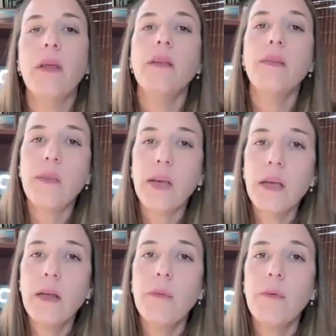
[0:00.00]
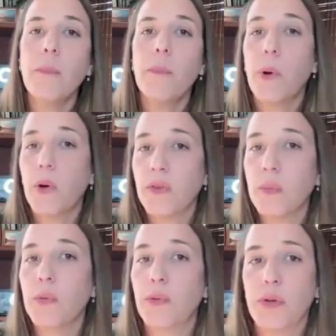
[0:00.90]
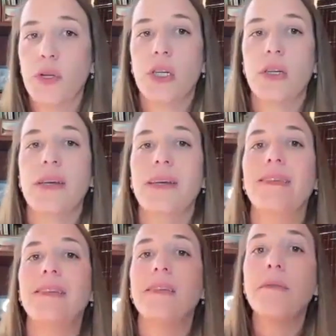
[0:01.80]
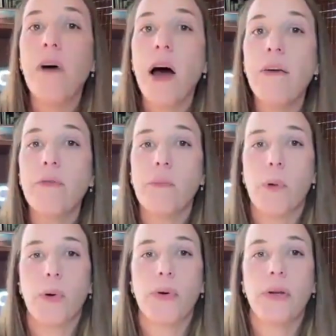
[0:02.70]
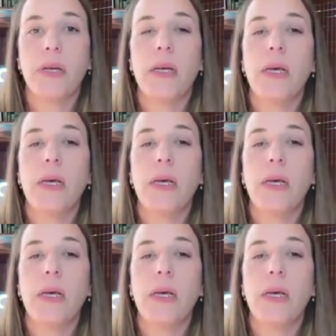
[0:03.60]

The second possible future is survival mode.